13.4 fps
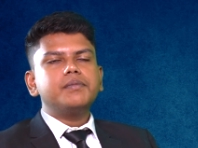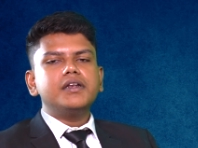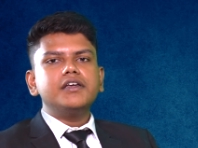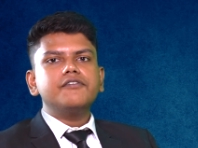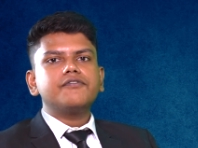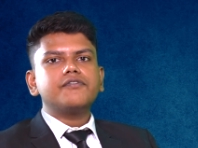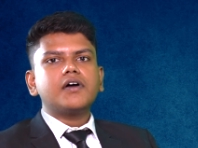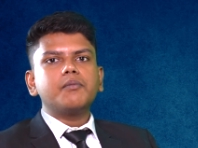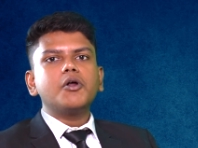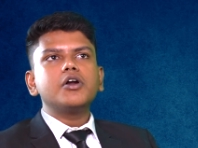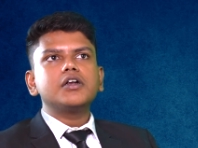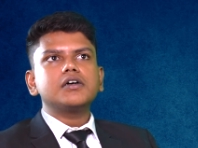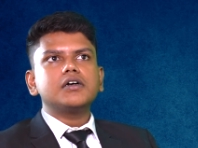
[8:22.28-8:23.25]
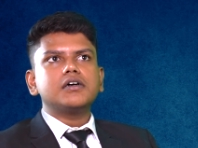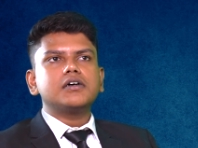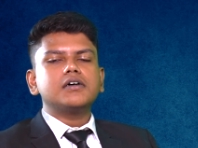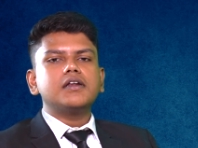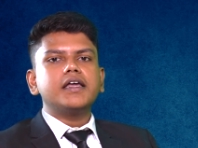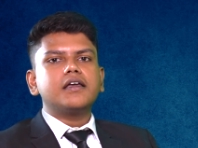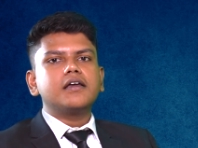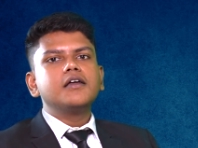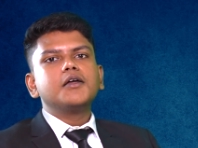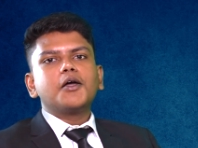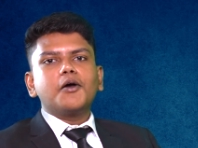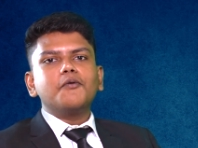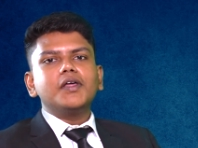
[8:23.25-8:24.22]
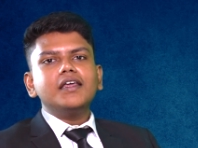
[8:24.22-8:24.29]
believe I'm not uh, like
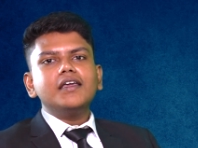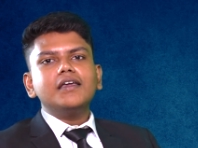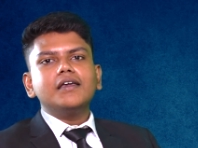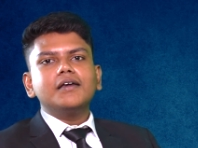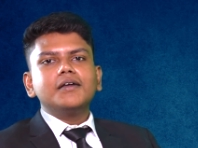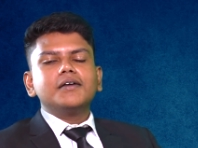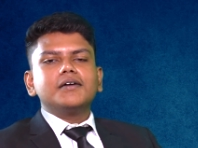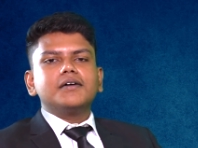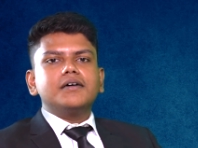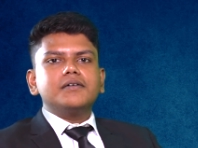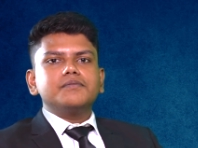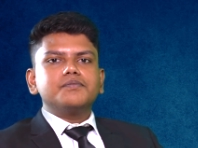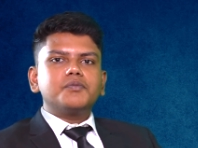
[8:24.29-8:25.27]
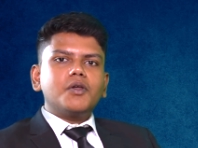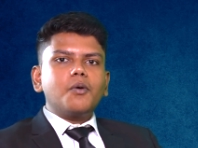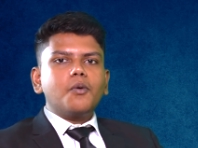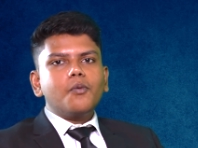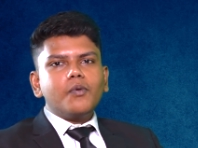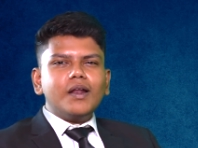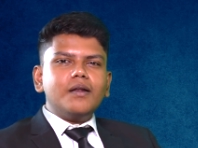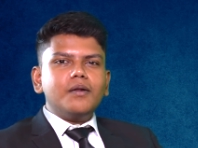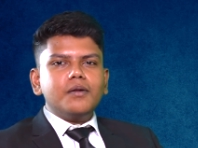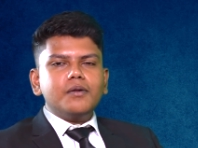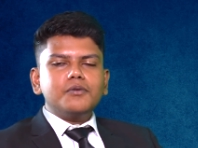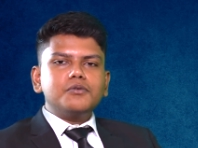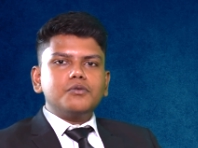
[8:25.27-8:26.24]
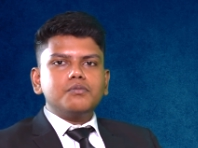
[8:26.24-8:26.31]
a very uh, well,
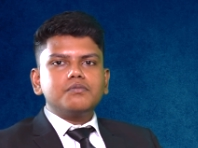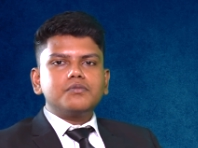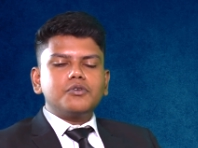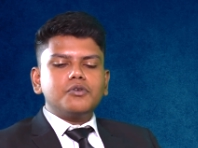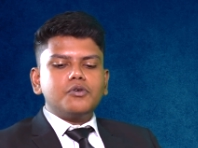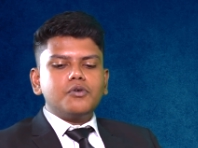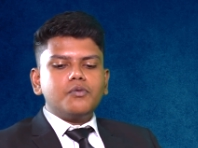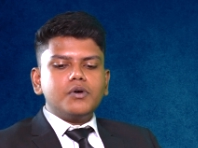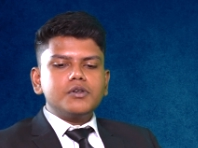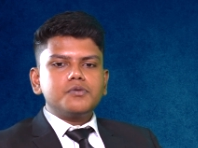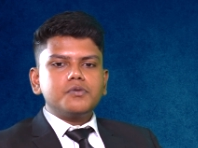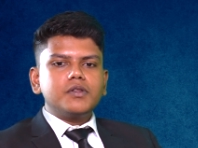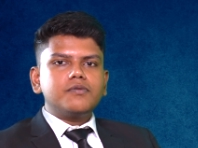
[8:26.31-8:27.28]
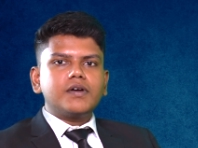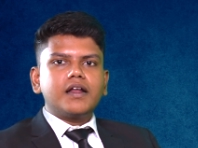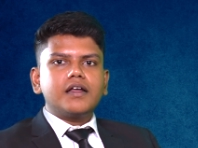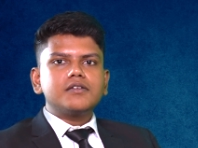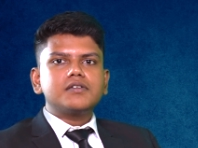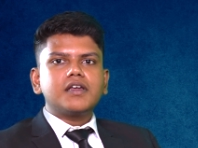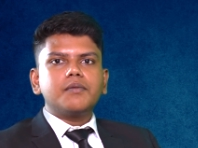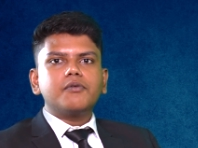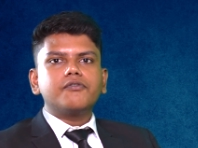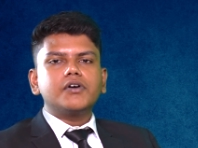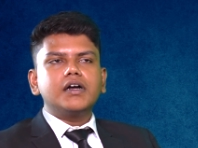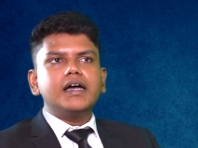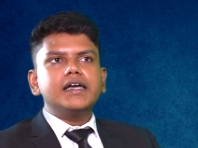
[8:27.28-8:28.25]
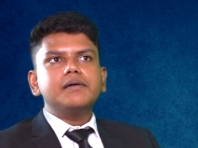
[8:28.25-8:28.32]
mm, you know, versed with finance type of a
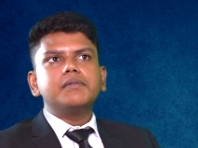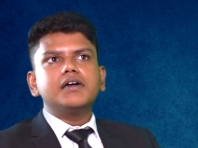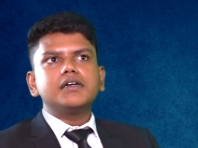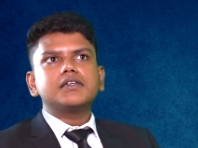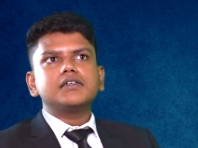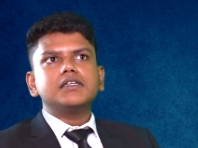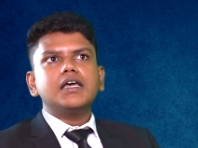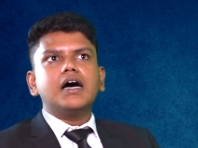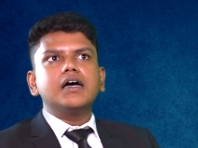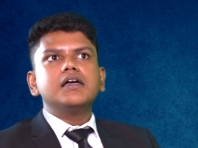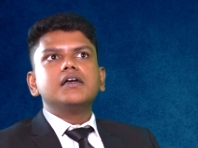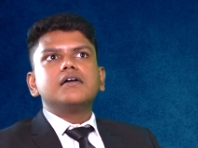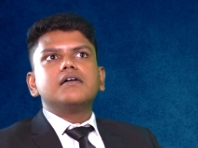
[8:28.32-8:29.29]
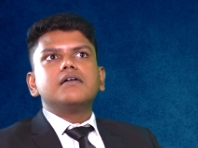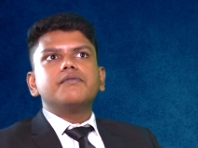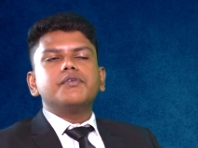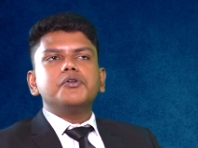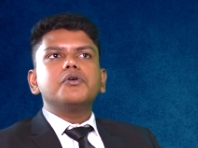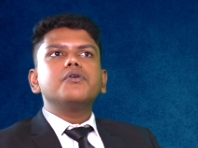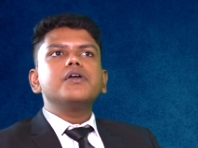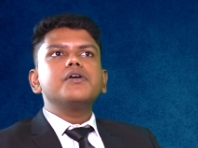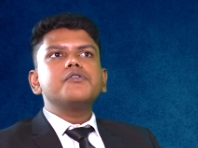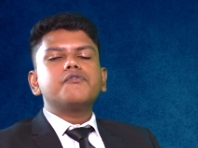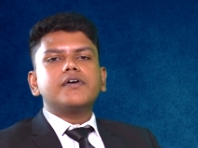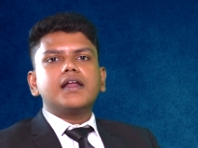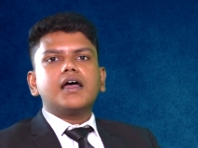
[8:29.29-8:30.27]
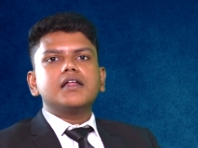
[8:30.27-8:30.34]
guy, but yeah, when you're going into
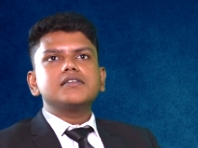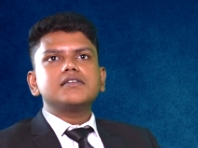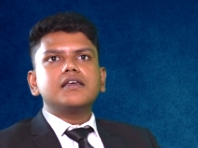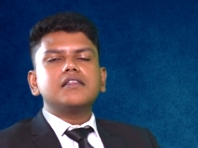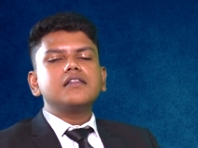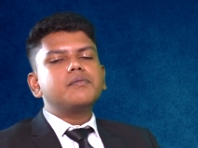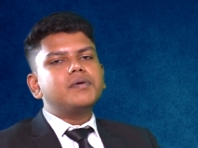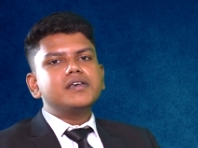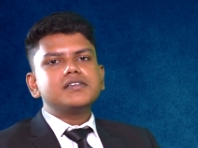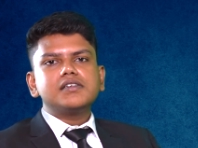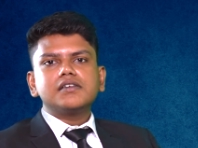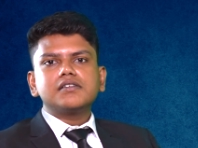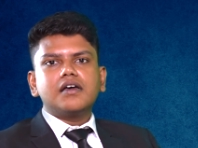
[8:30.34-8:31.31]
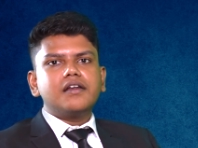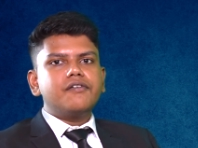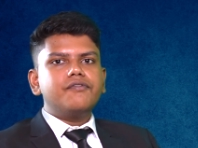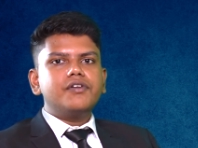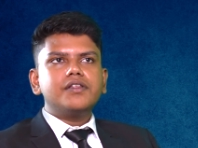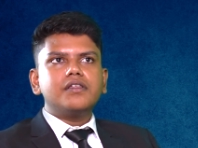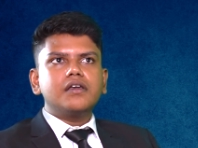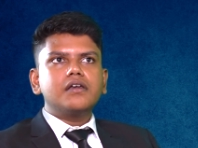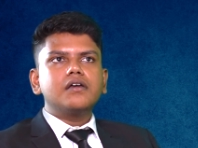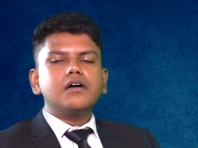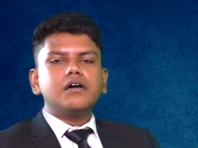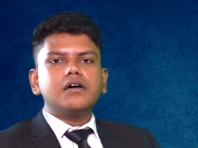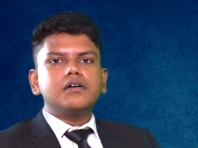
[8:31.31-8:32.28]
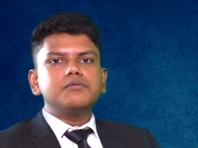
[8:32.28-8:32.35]
finance, I think the basics are everything.
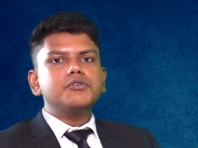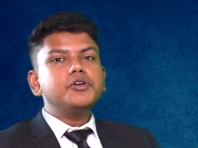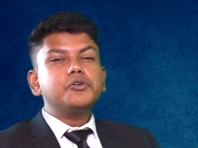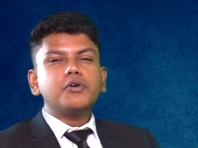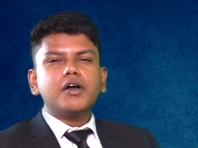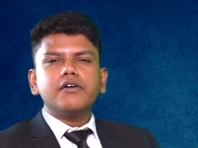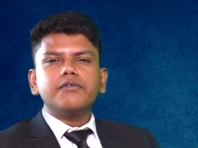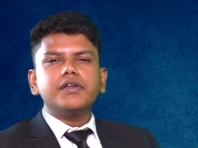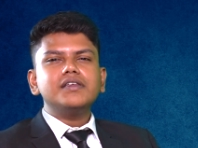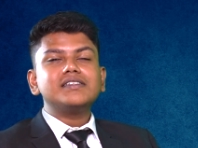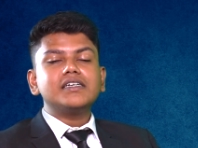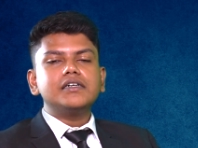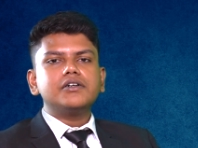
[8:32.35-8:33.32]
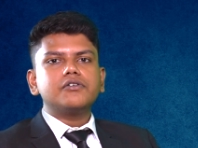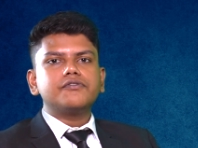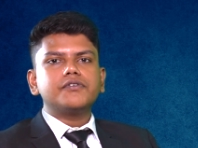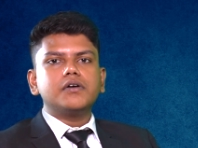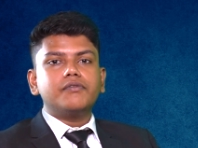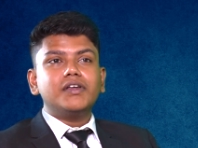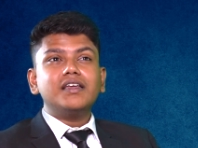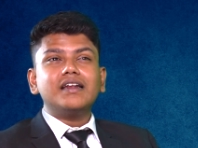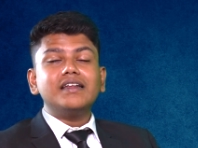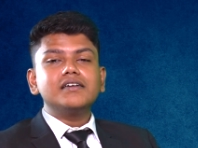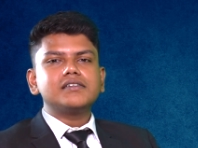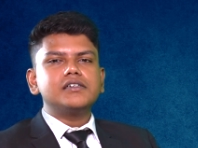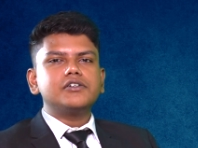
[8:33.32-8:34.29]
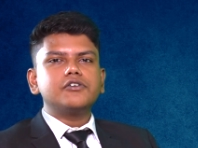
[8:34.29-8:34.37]
Uh, you need to have a very set of a very clear
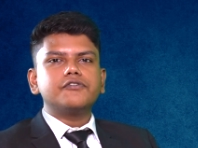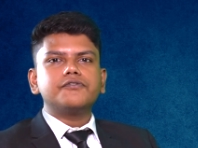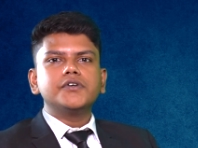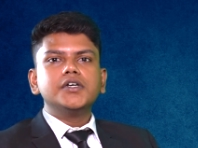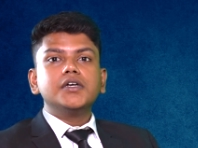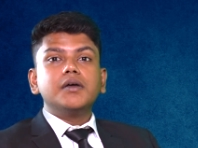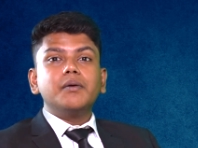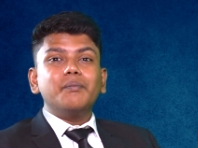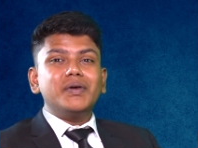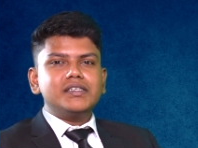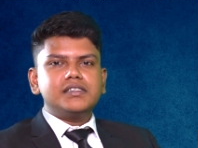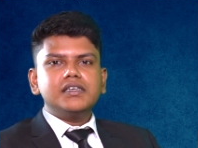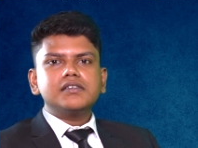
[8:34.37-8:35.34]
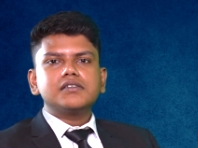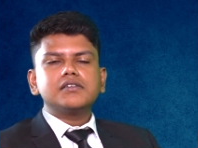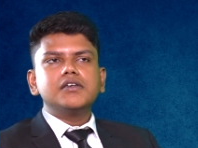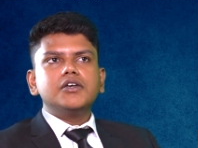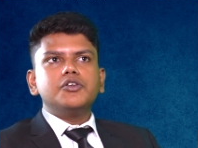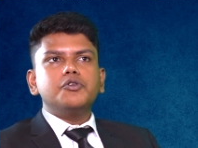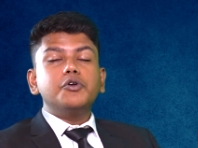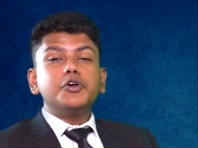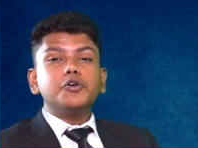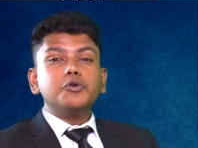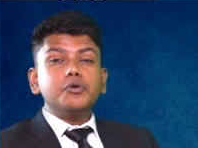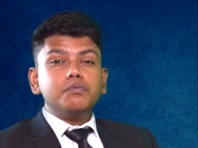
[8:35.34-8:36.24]
set of basics you know to